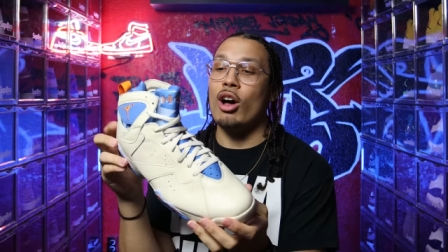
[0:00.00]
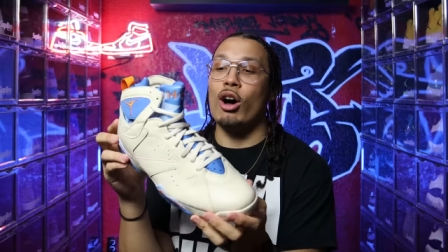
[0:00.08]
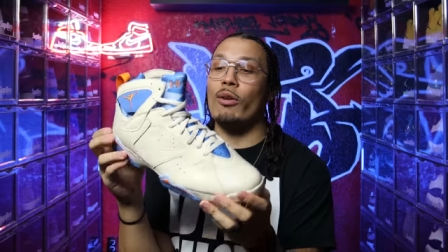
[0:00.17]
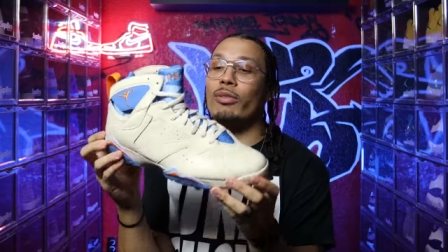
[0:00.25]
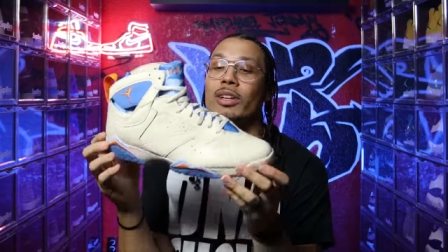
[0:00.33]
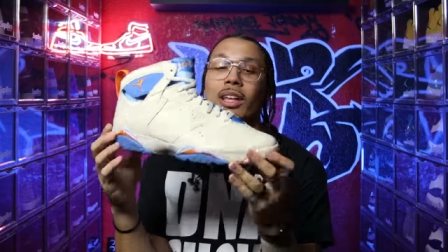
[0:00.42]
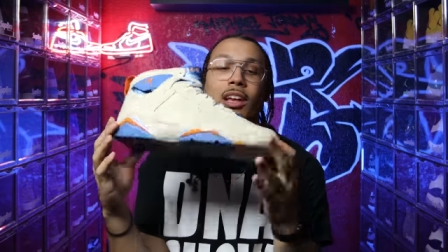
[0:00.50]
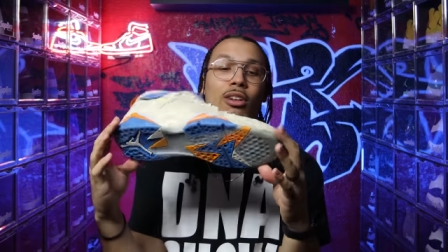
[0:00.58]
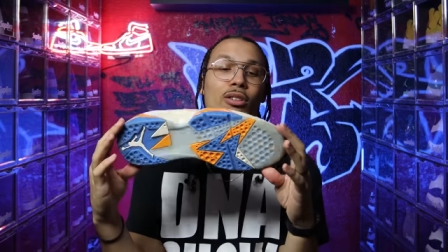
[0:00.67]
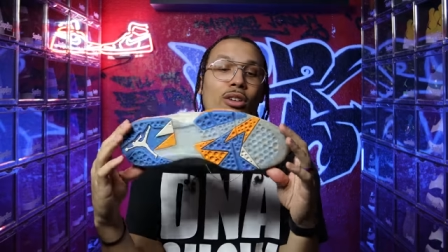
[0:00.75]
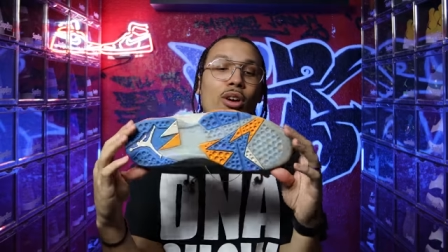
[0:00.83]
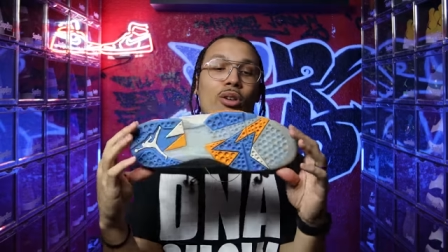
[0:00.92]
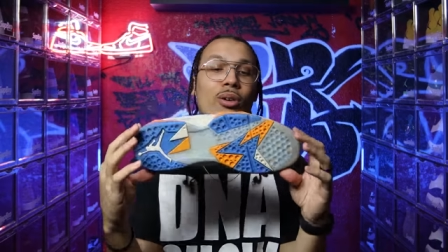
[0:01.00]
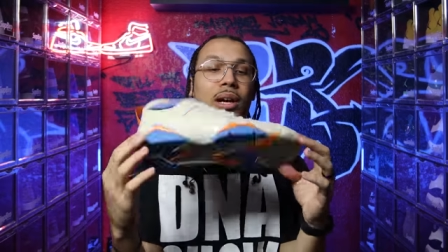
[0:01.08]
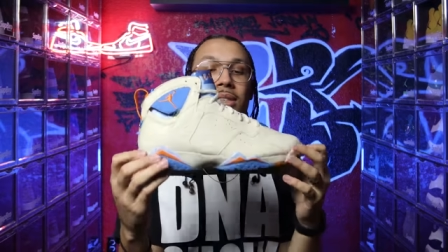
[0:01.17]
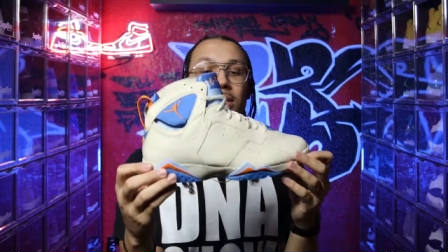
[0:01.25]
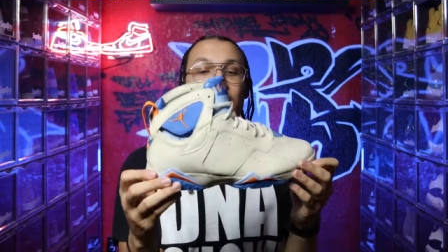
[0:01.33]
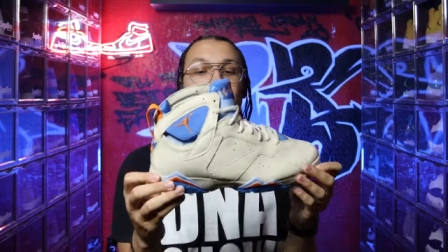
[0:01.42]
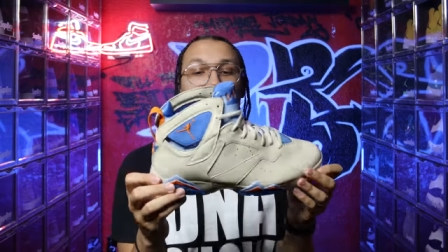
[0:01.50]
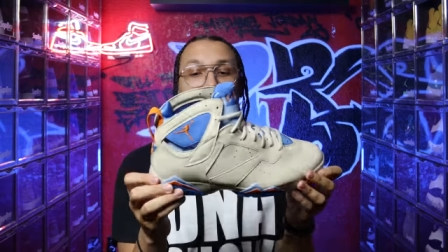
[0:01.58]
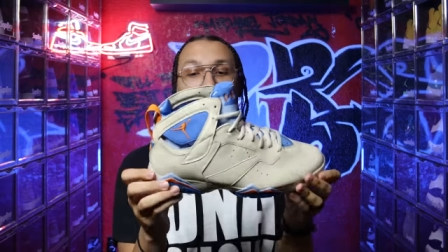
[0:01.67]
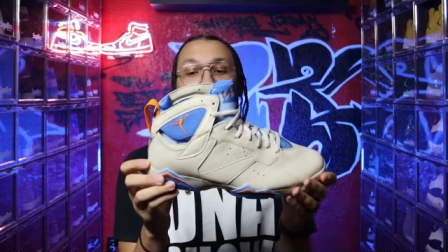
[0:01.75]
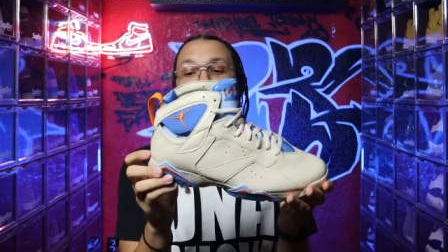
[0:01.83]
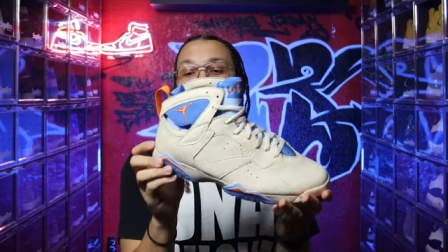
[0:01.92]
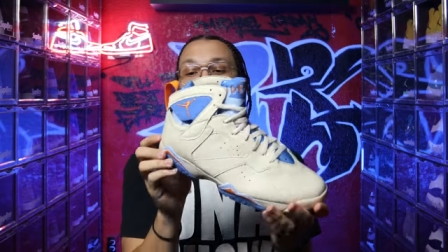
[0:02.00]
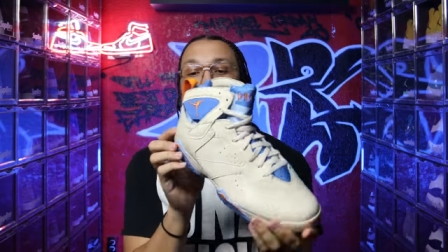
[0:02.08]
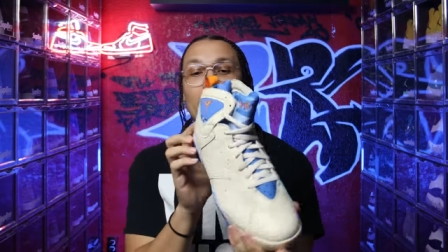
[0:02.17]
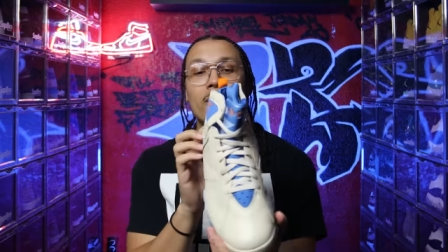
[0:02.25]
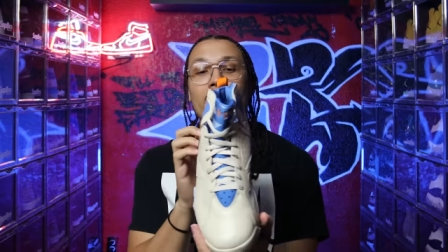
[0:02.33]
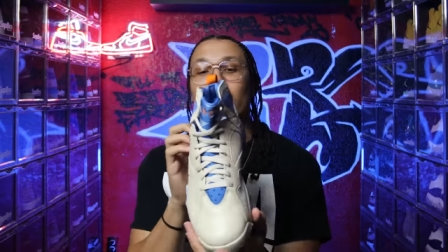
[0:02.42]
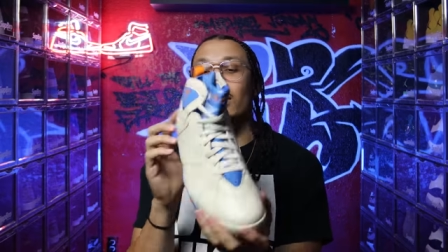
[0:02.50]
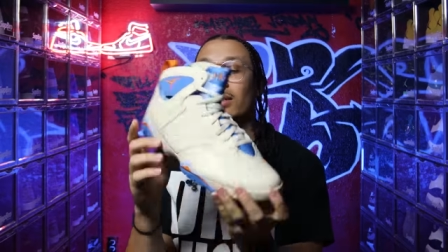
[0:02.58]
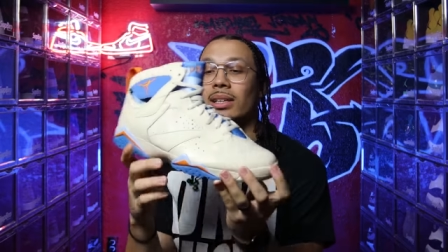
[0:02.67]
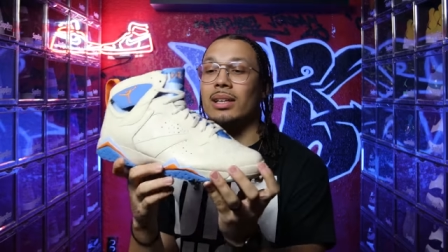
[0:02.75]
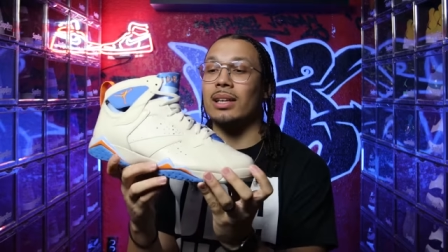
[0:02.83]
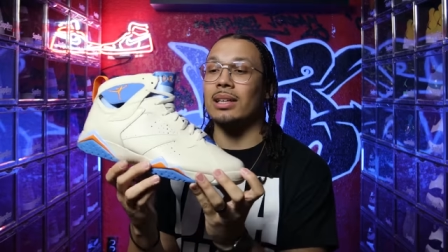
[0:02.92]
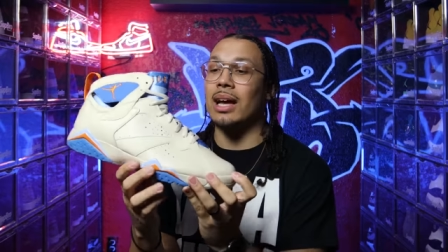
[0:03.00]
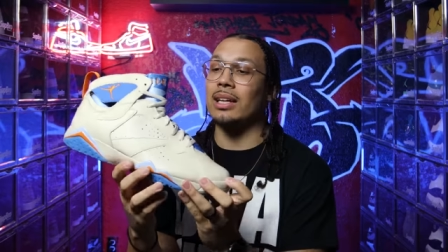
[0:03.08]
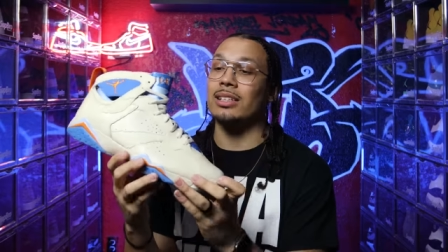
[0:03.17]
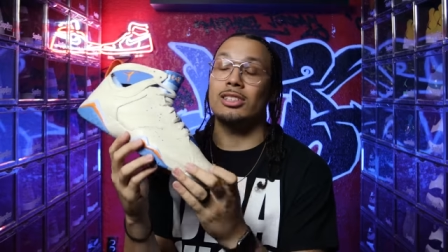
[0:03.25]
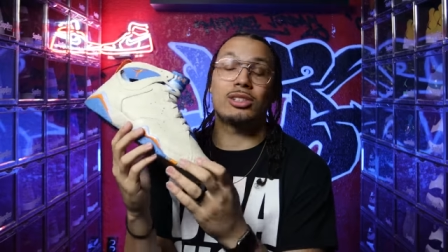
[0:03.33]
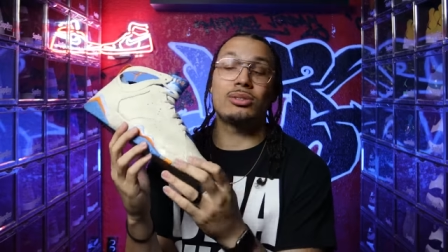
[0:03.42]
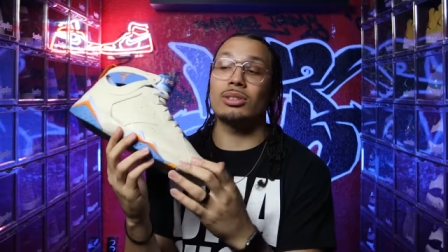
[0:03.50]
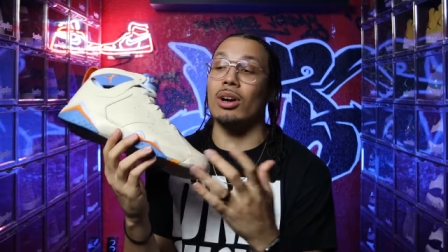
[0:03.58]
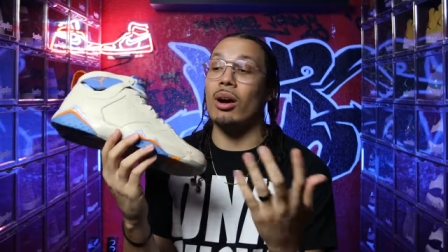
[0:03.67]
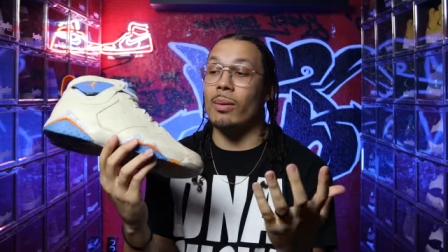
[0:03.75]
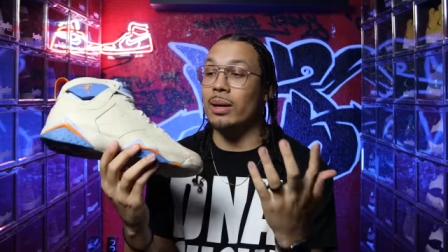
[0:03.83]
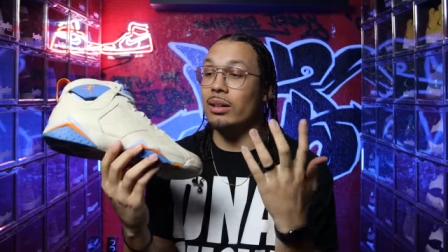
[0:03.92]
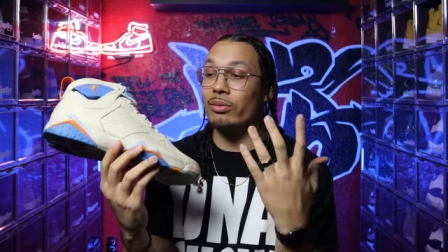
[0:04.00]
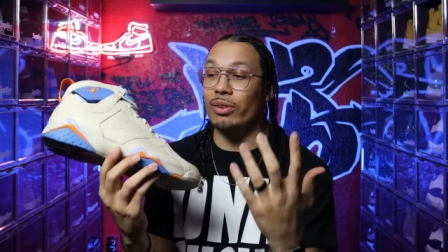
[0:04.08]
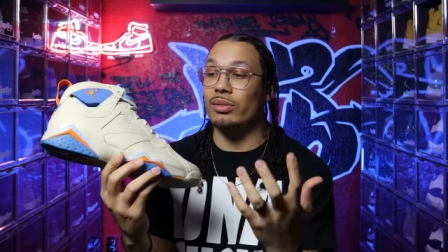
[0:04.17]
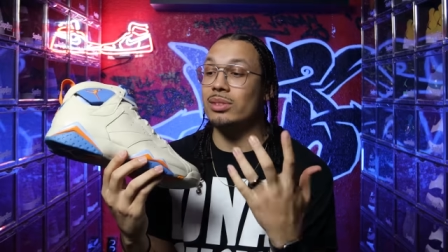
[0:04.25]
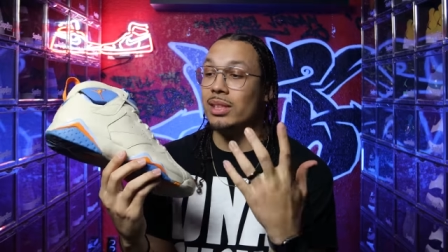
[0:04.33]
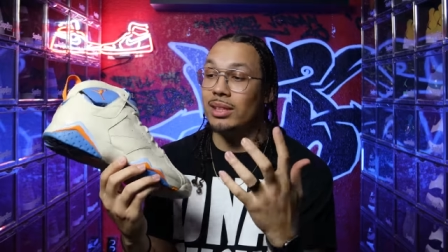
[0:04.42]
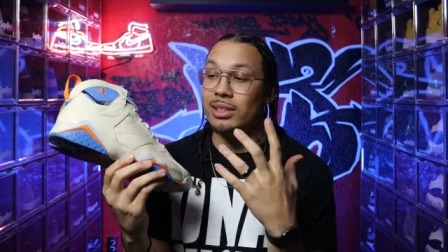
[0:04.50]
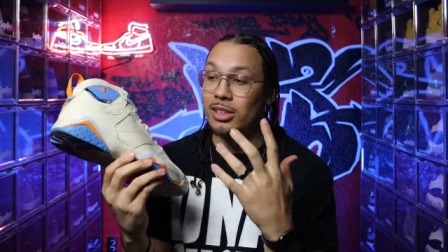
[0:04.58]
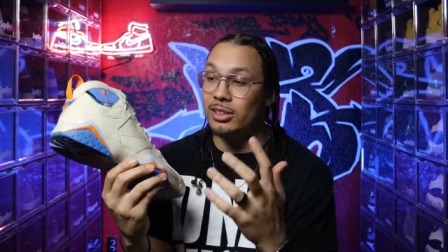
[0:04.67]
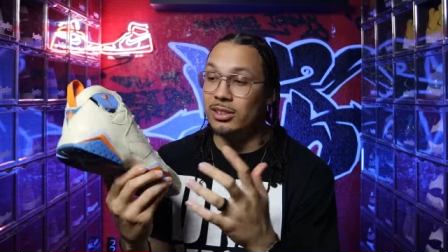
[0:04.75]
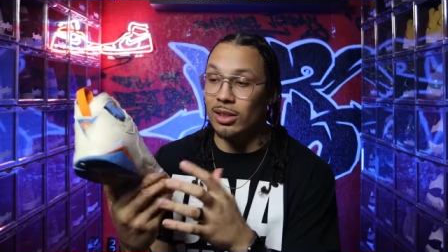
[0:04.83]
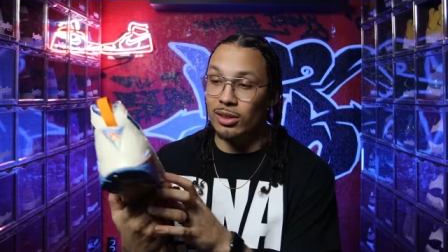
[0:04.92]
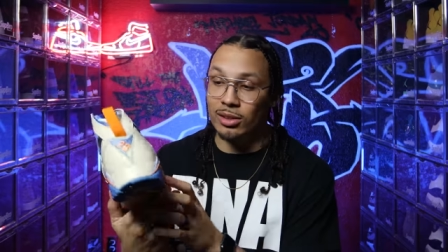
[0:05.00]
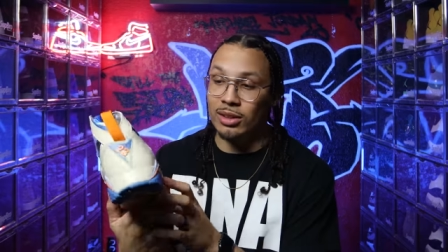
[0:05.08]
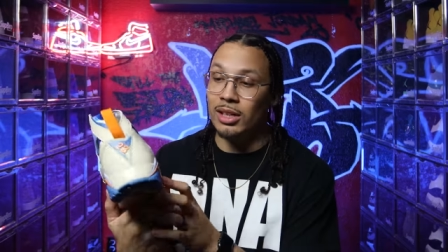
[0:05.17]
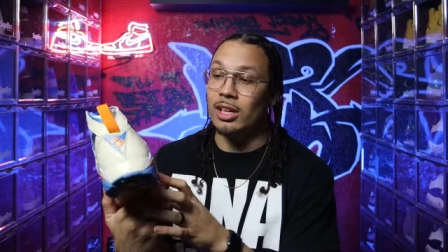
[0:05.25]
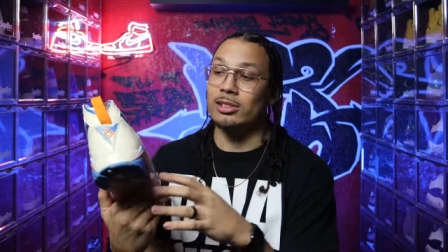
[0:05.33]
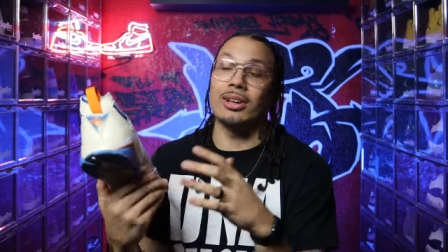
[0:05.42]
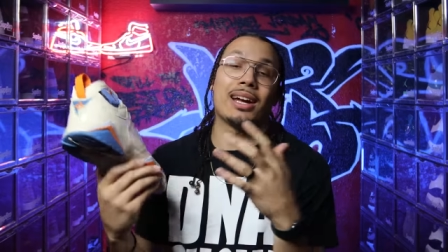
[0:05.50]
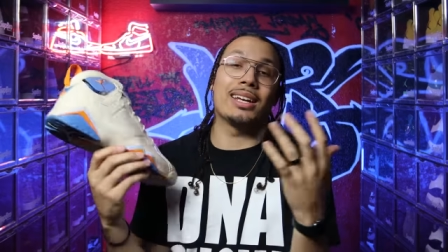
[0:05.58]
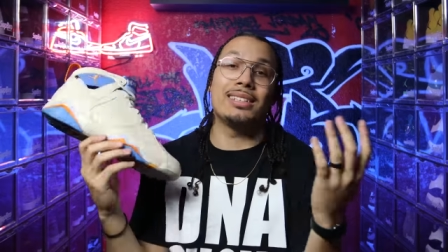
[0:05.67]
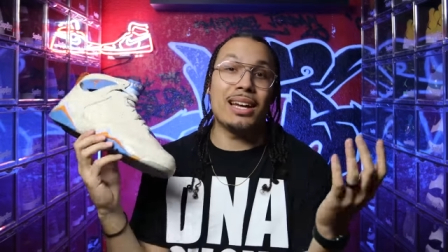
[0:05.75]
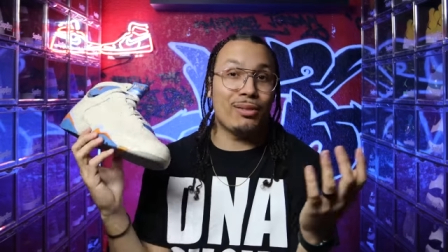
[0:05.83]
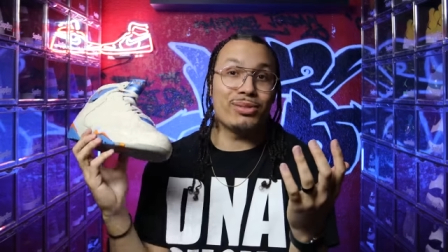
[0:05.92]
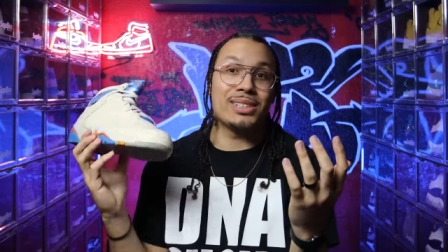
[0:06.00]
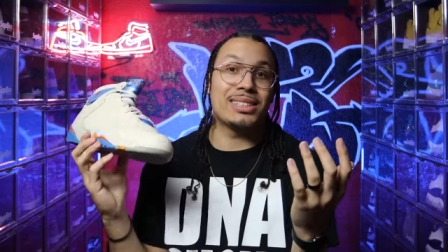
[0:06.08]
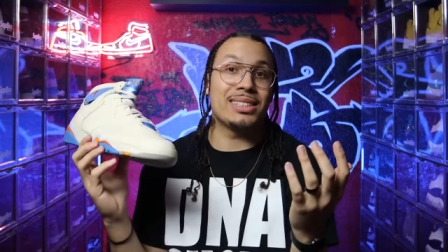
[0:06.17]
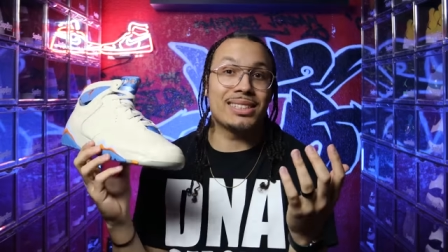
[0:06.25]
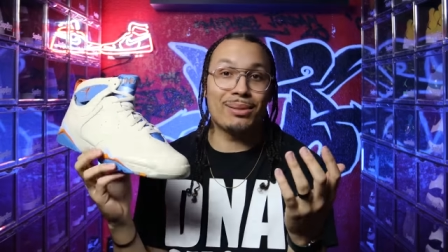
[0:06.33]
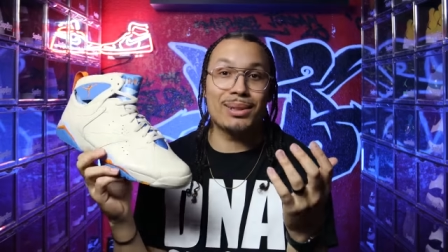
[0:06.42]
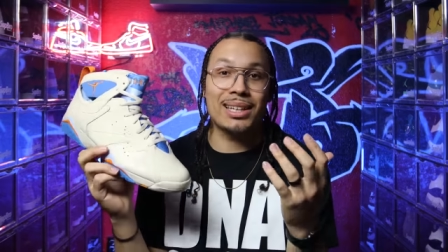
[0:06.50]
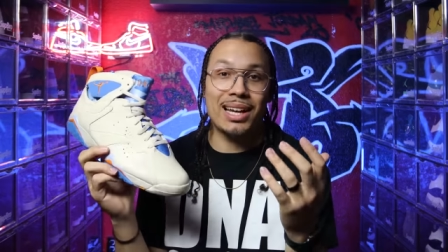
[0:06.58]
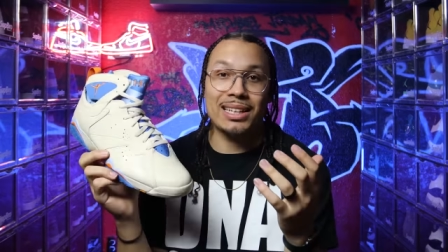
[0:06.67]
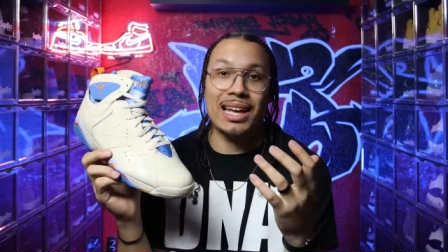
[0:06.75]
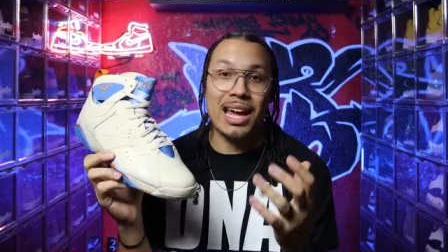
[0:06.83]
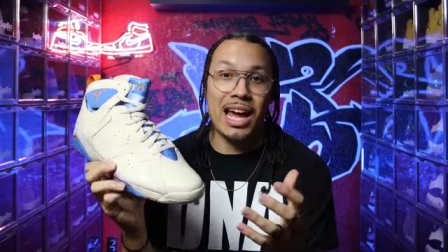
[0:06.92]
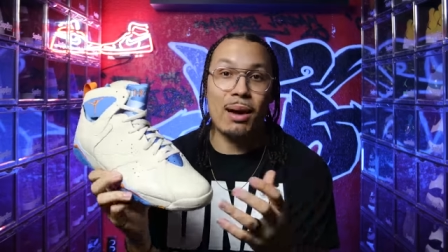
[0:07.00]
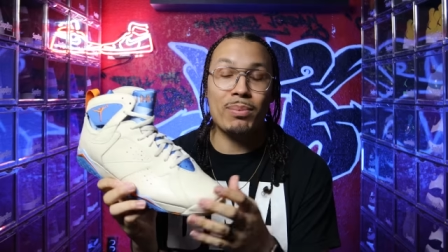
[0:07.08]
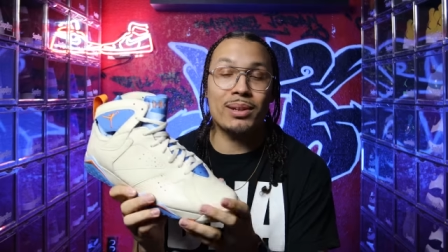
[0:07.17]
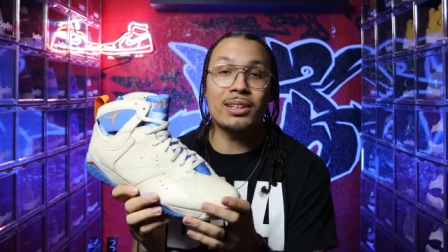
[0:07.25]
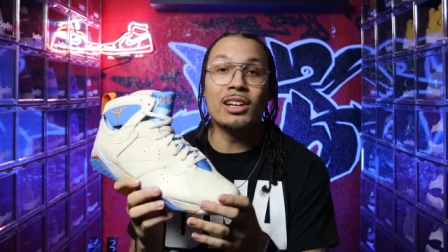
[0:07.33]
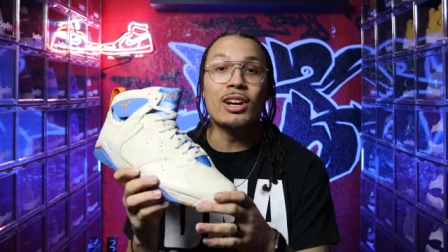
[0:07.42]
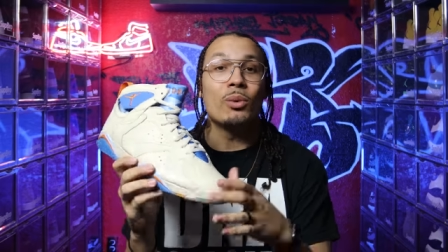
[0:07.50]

Hopefully they don't go crazy and just fall apart on me or anything like that. The shoe is already 15 years old, so I could definitely see something like that happen,